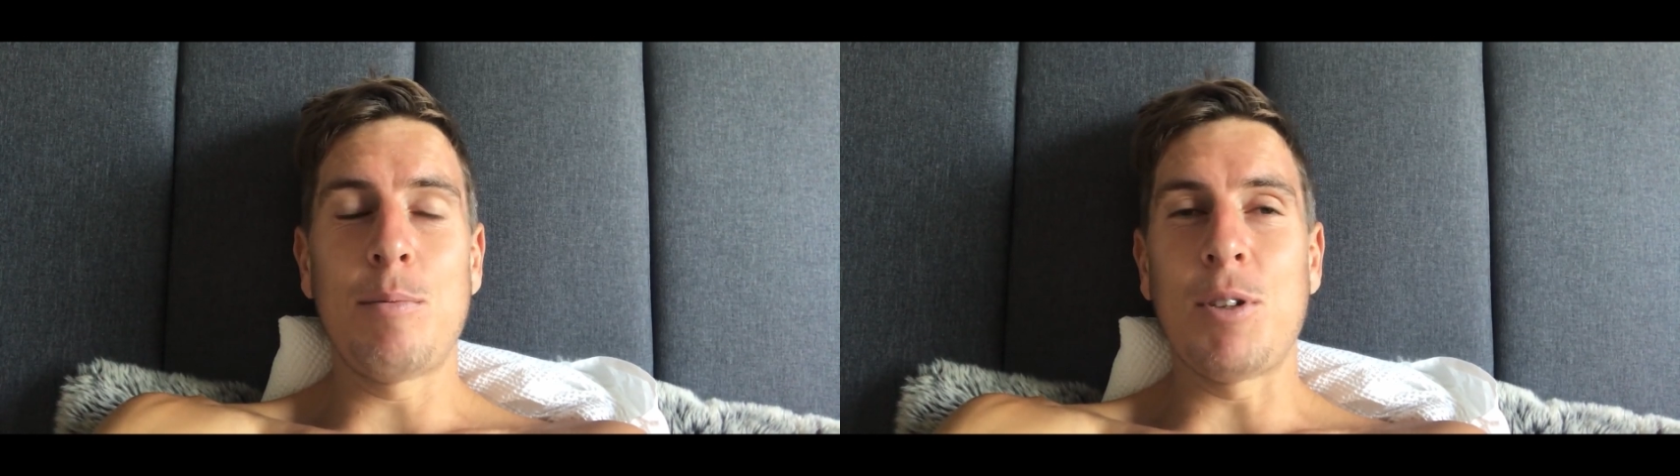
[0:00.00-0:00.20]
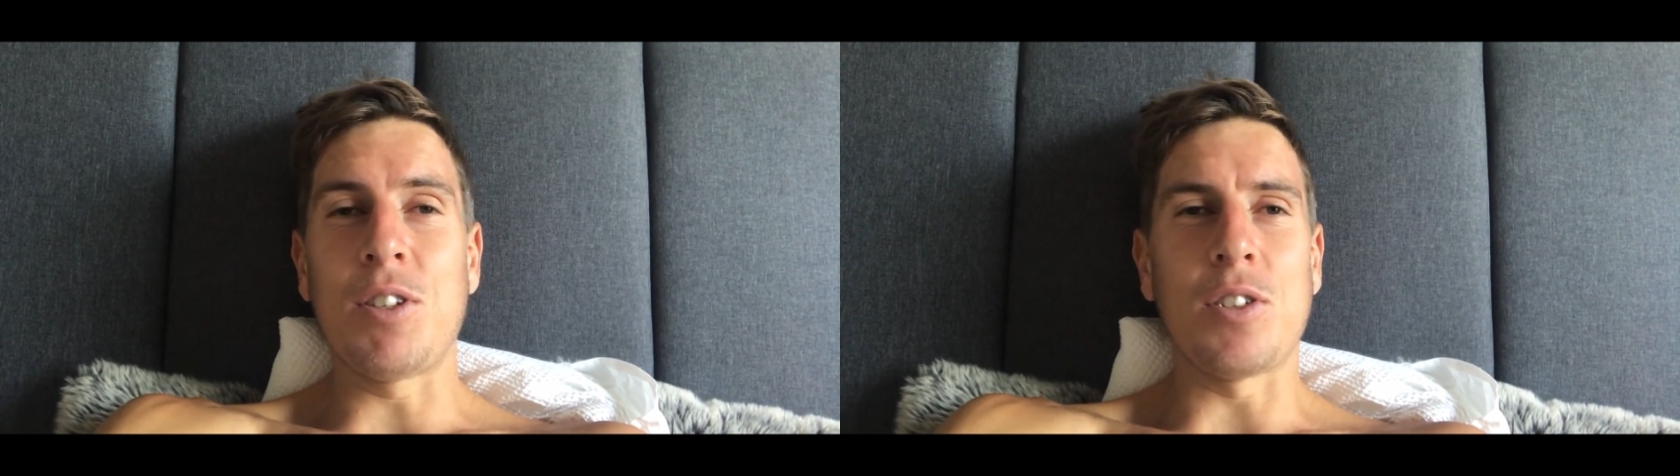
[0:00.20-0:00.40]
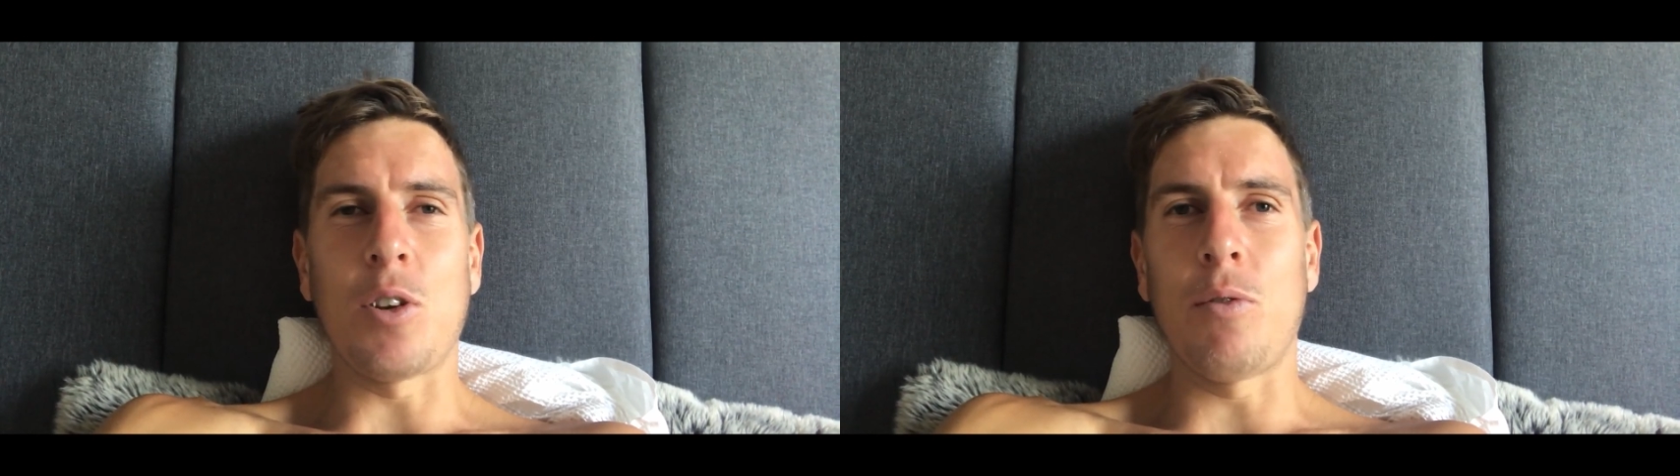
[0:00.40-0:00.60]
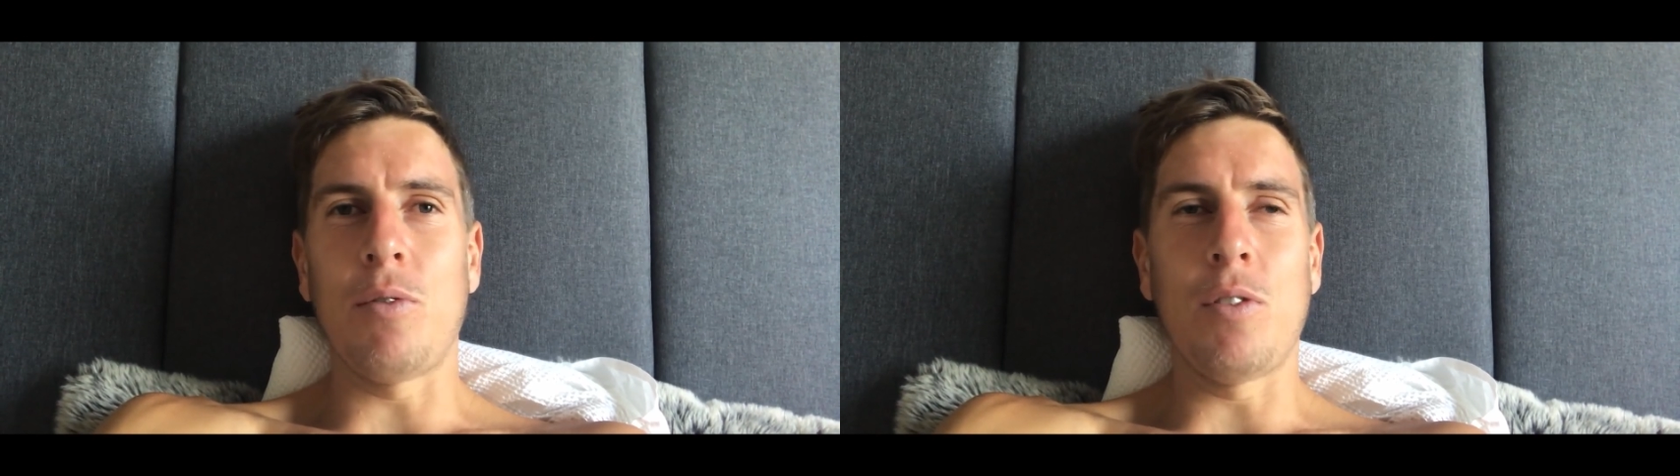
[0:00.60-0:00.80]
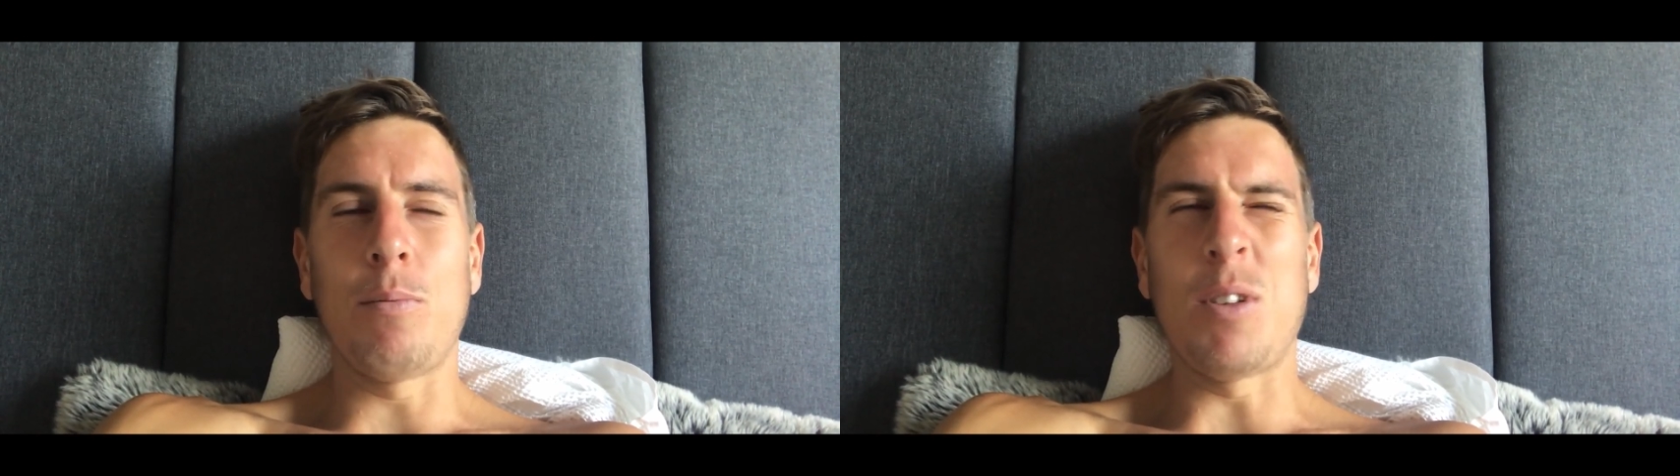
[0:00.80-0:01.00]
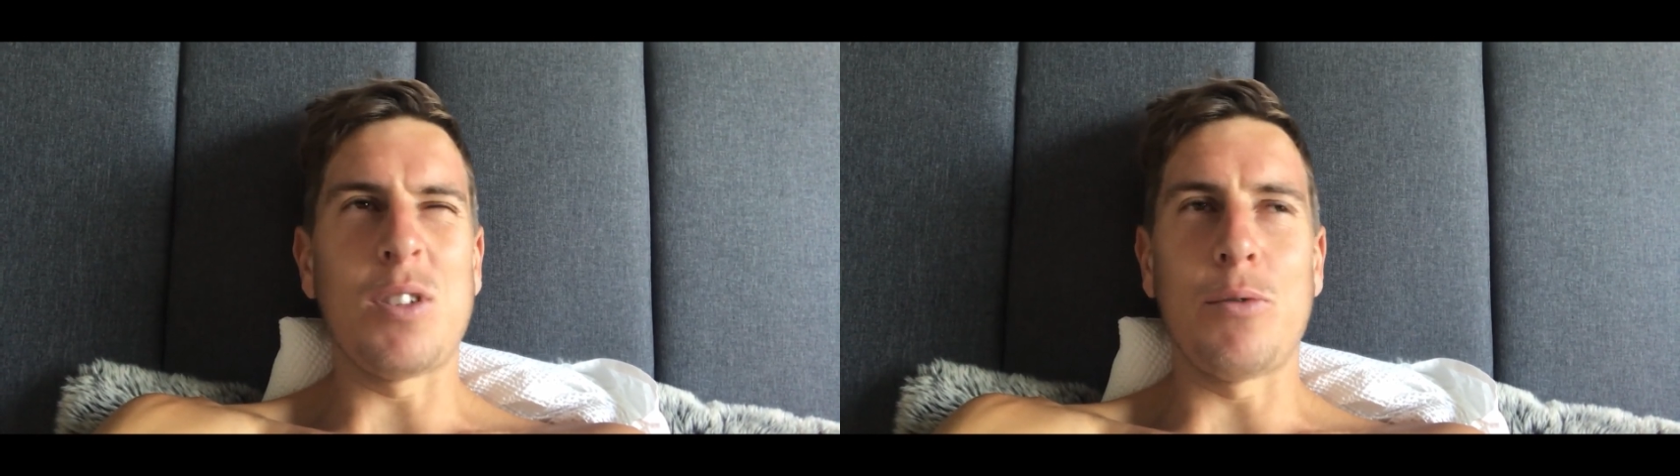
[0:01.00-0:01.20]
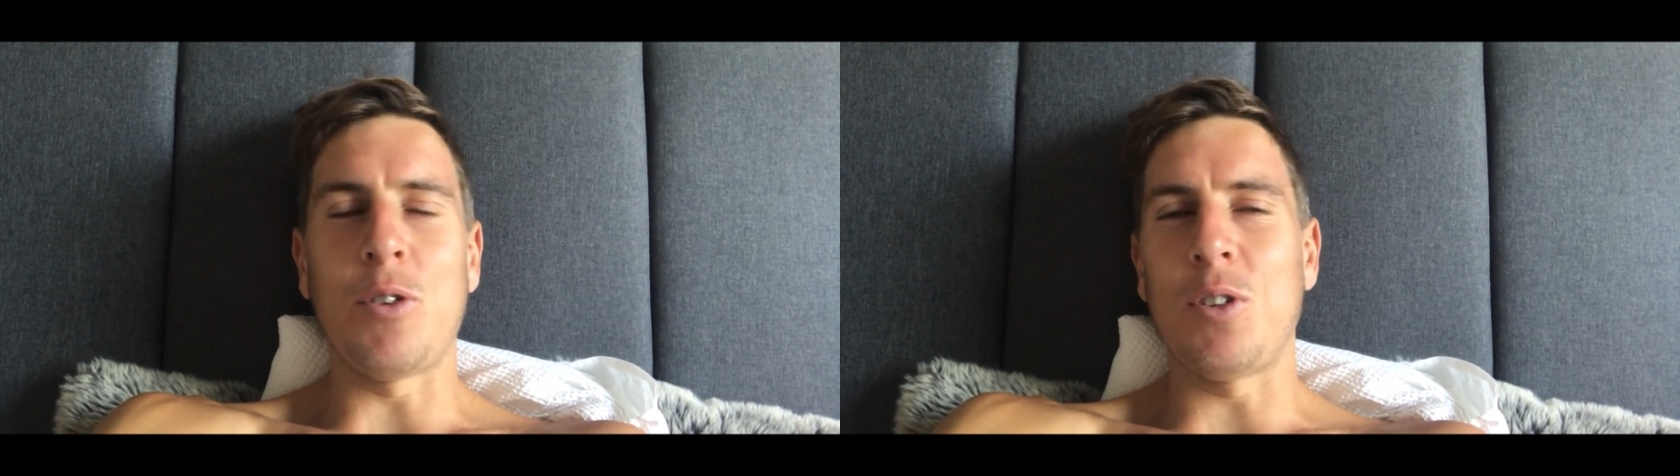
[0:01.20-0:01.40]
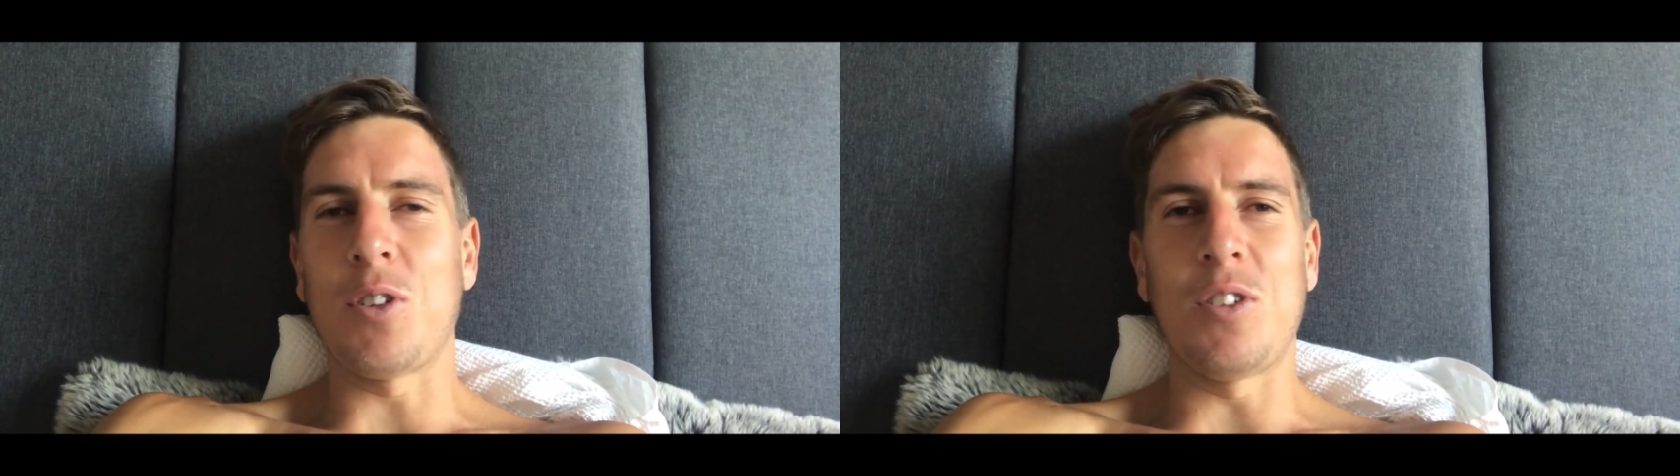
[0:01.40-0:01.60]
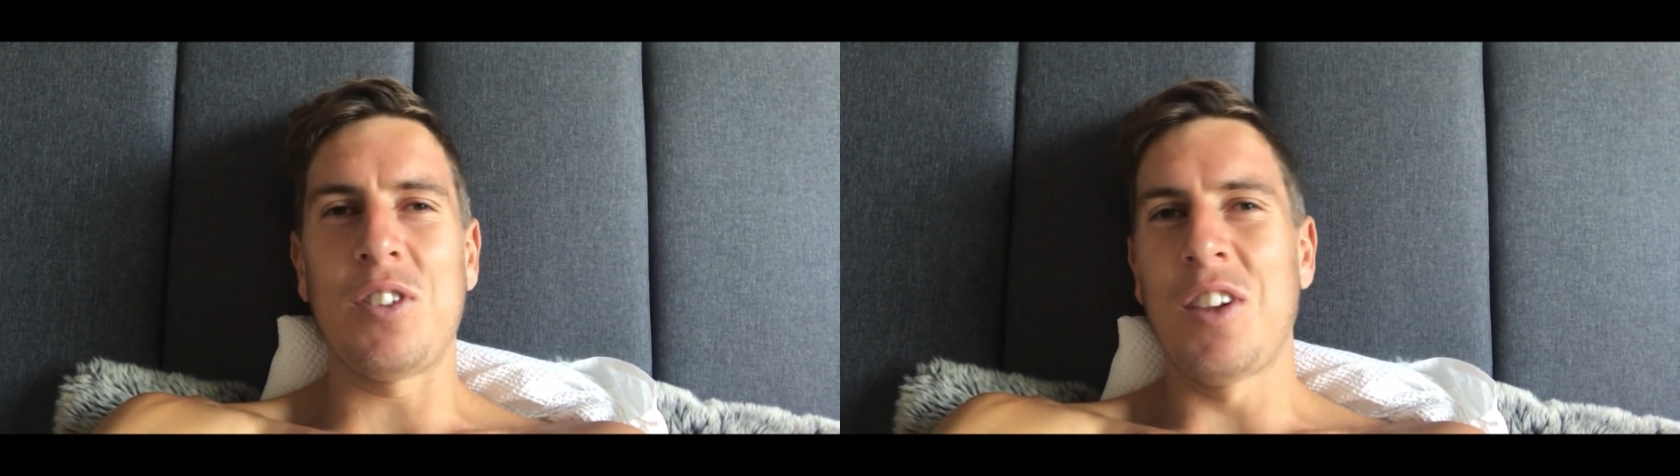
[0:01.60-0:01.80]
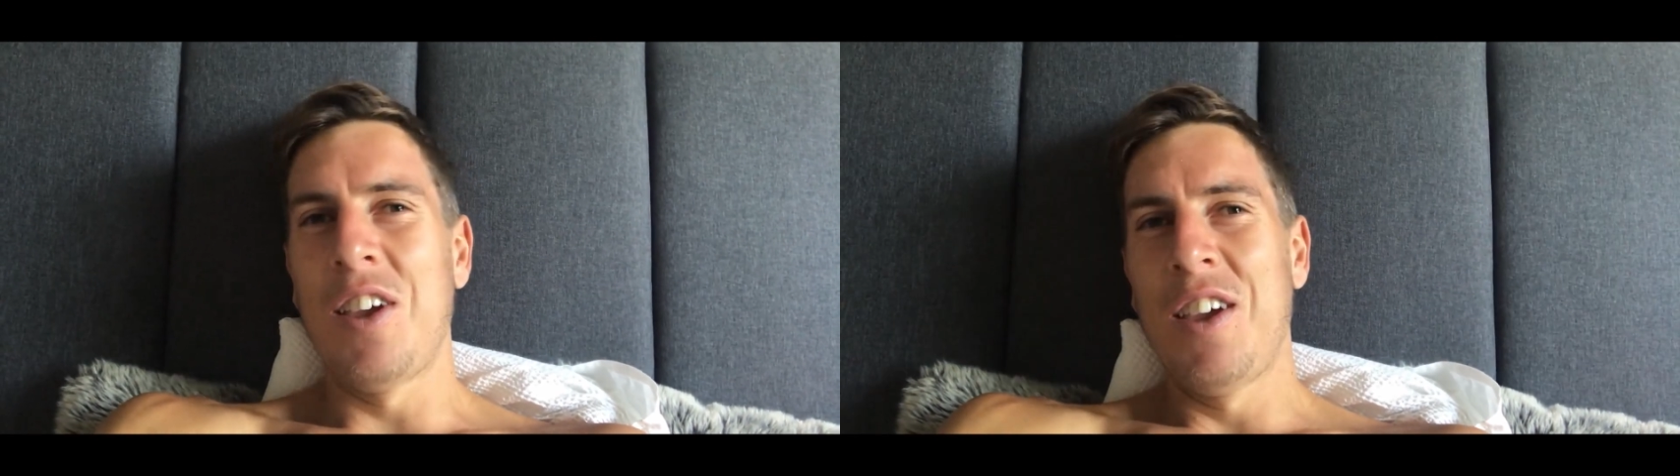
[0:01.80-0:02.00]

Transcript: Missed the first because